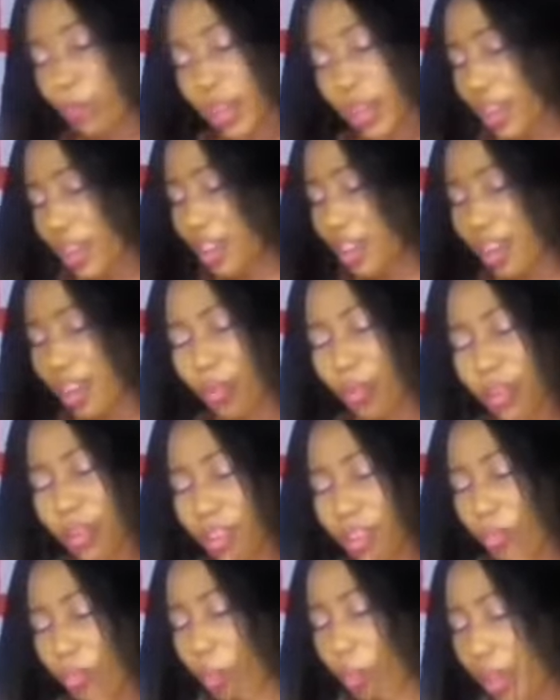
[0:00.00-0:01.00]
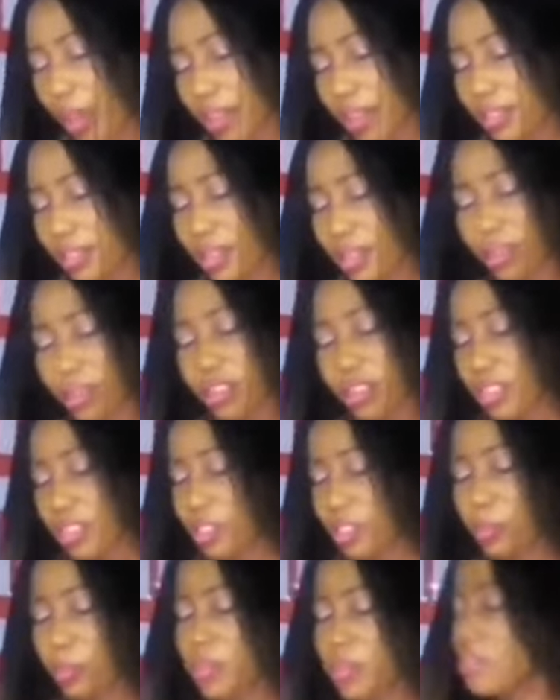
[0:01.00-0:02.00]
her. I want to quit. I want to
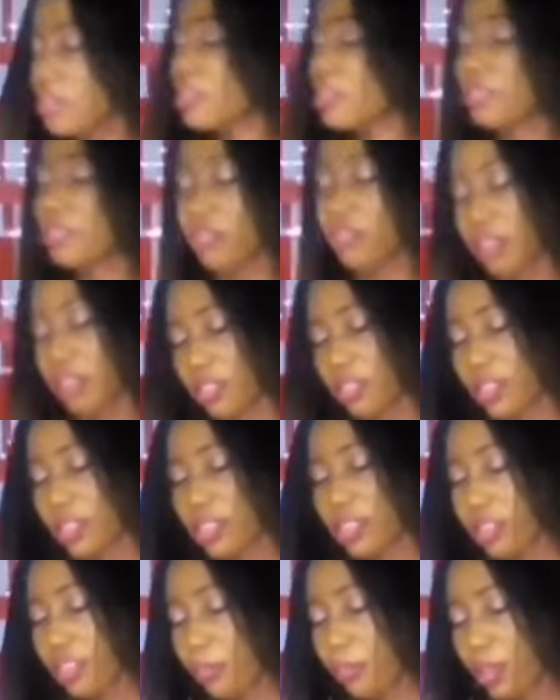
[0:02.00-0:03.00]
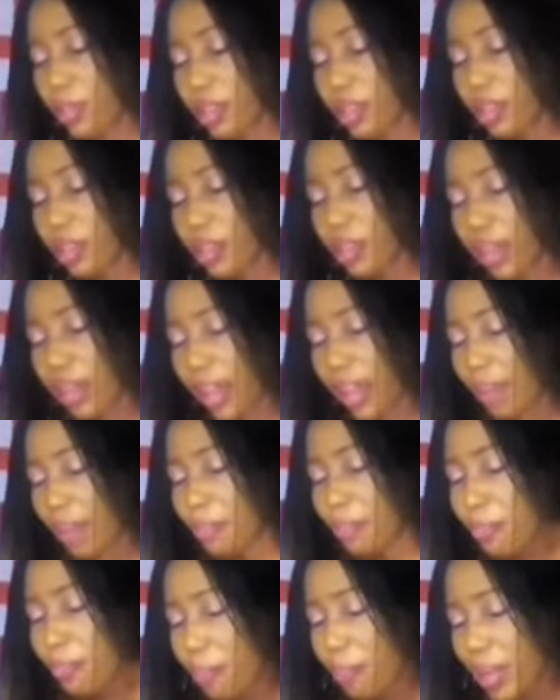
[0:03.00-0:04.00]
dismiss this relationship. I
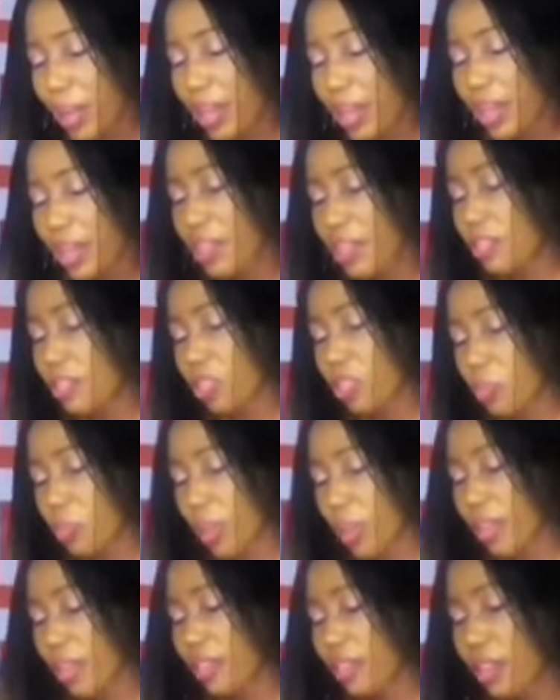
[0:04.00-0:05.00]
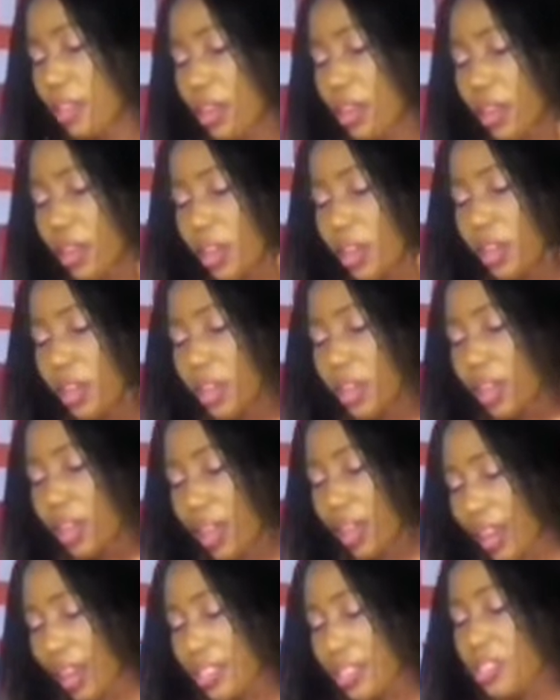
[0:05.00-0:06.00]
can't be in suspense
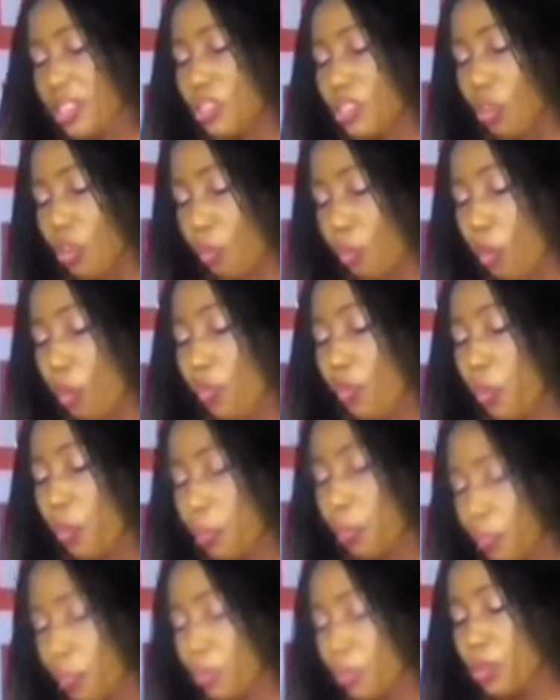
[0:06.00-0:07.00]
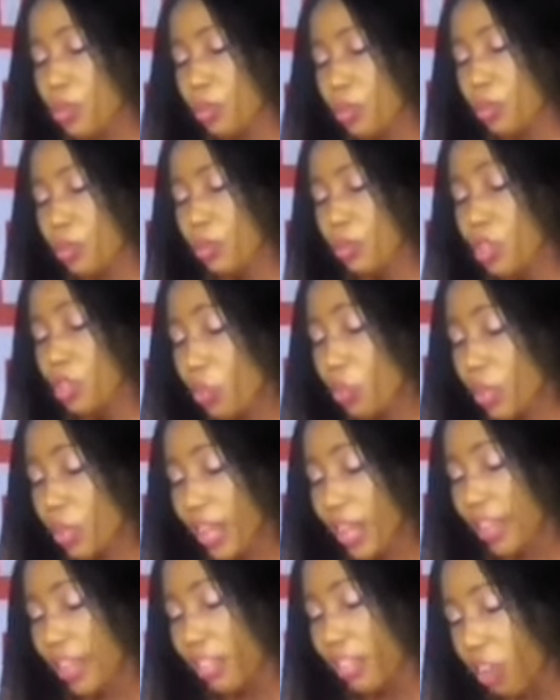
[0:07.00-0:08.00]
asking someone for proposal, someone
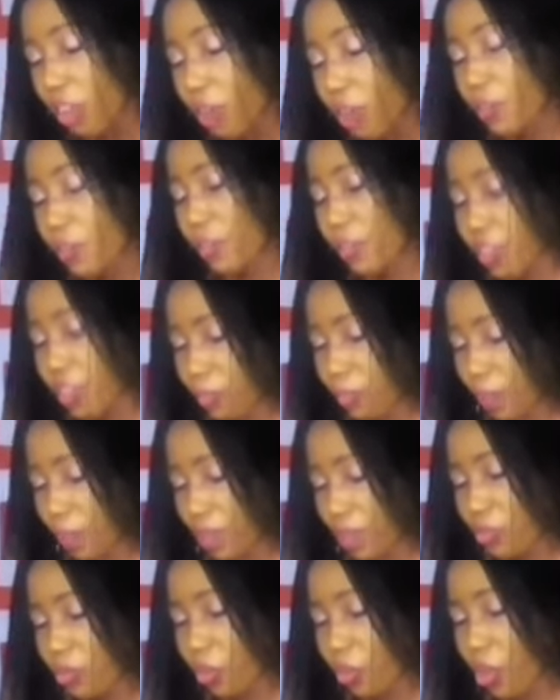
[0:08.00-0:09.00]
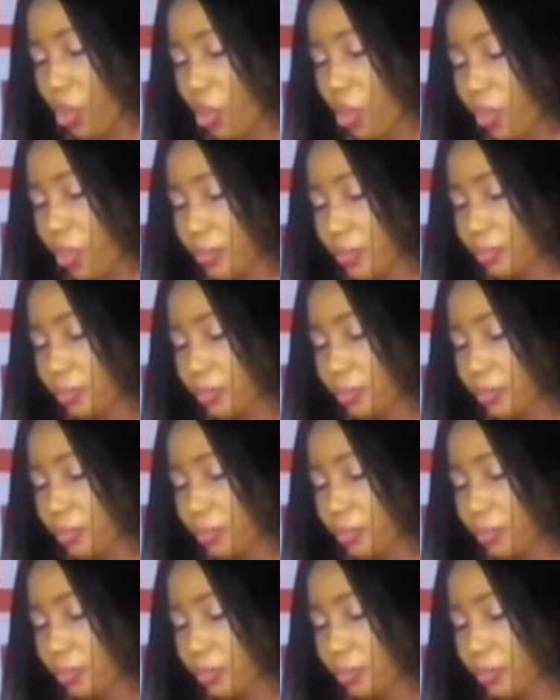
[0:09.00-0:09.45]
I love for the past 1 year."